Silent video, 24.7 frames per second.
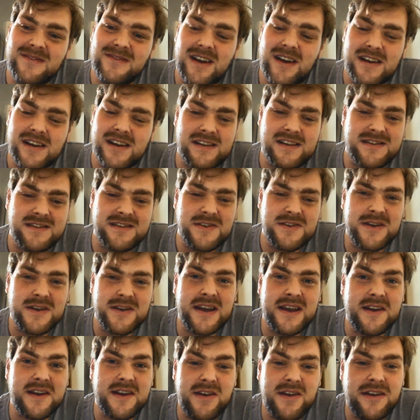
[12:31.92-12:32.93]
there's no
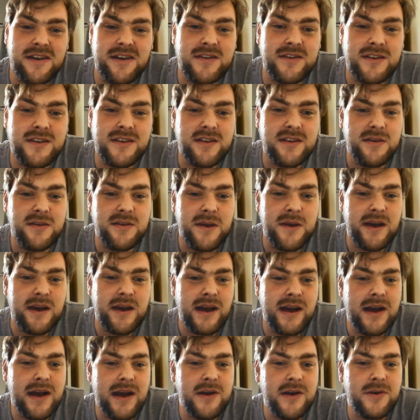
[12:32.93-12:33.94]
getting around it. No matter
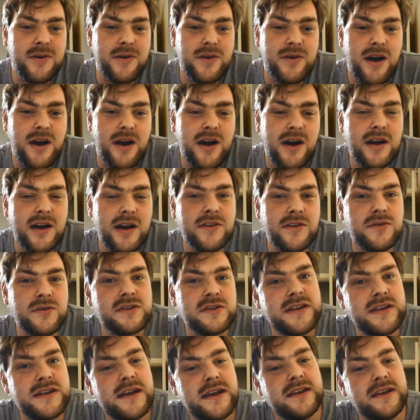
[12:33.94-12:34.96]
how high you
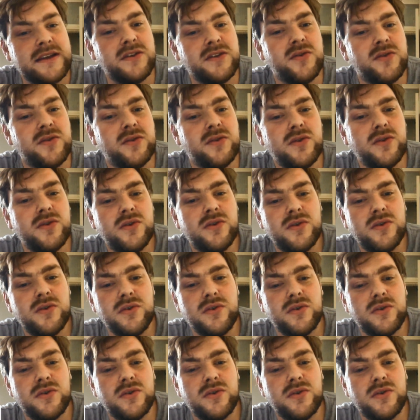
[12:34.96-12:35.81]
set your